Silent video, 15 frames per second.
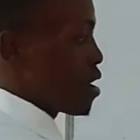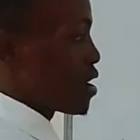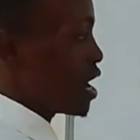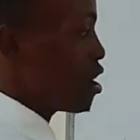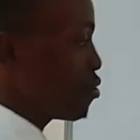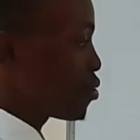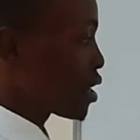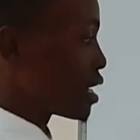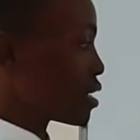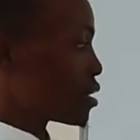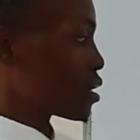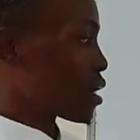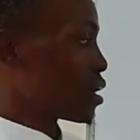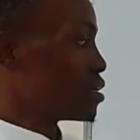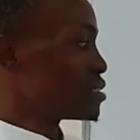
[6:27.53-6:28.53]
Now we
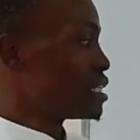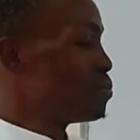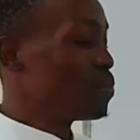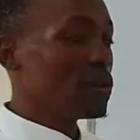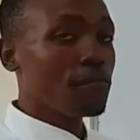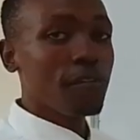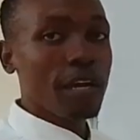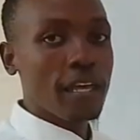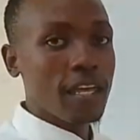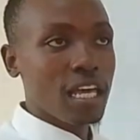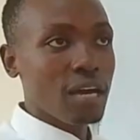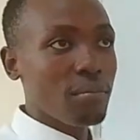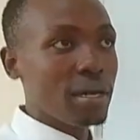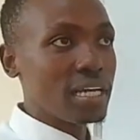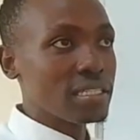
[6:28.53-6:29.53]
can simplify
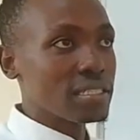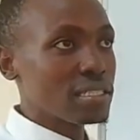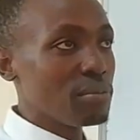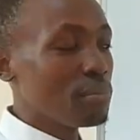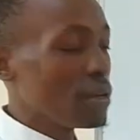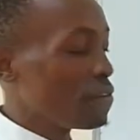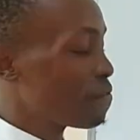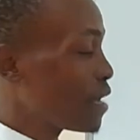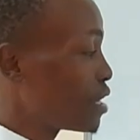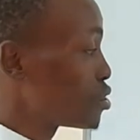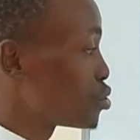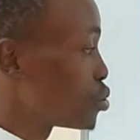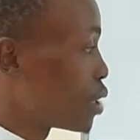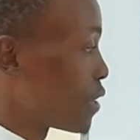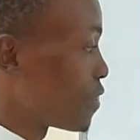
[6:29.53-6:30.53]
here by
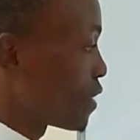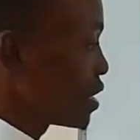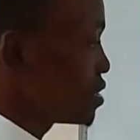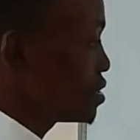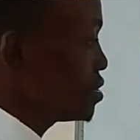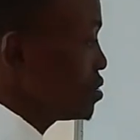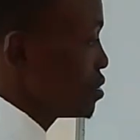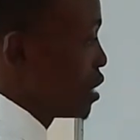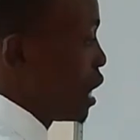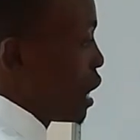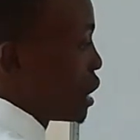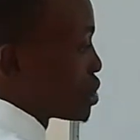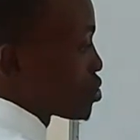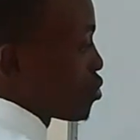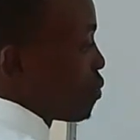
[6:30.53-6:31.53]
simplifying 2 and 30.
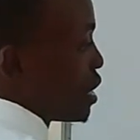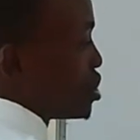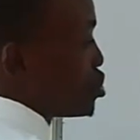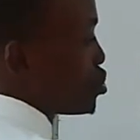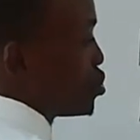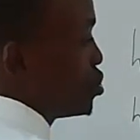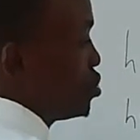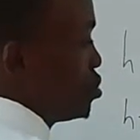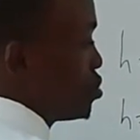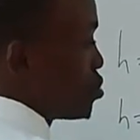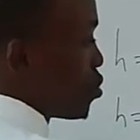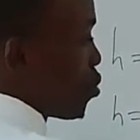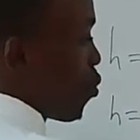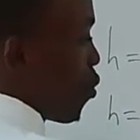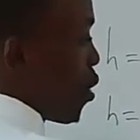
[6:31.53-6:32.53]
So by 2,